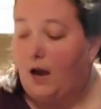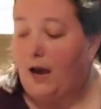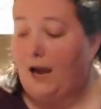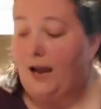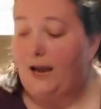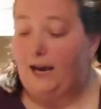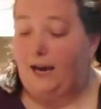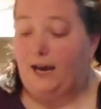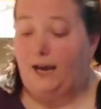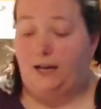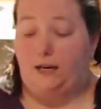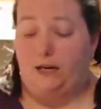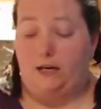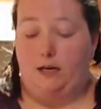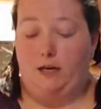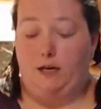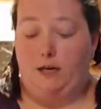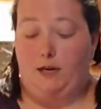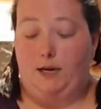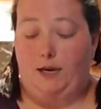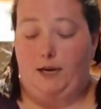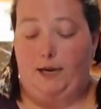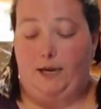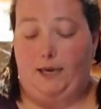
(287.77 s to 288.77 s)
I got
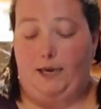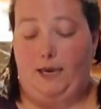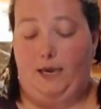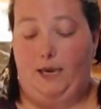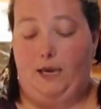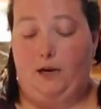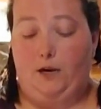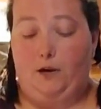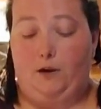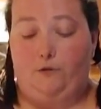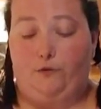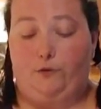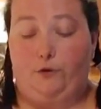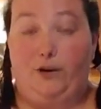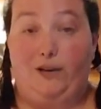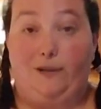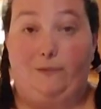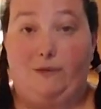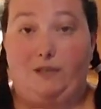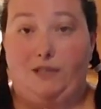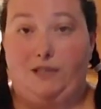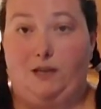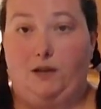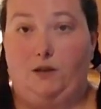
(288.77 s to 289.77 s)
a can of
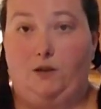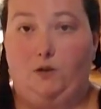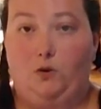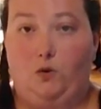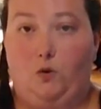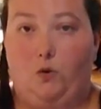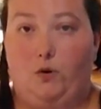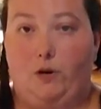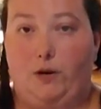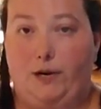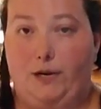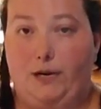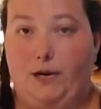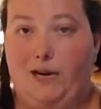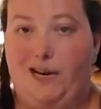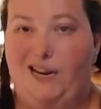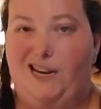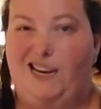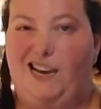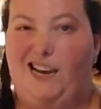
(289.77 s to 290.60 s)
cream style corn.